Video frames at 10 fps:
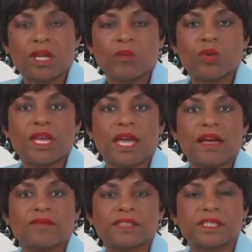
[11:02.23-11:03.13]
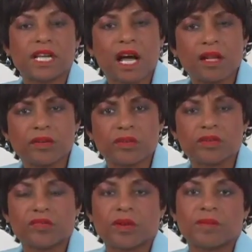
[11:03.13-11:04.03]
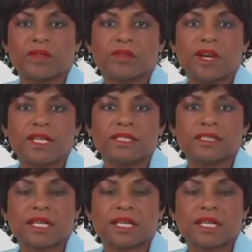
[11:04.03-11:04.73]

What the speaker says: and we have scholars from the Chinese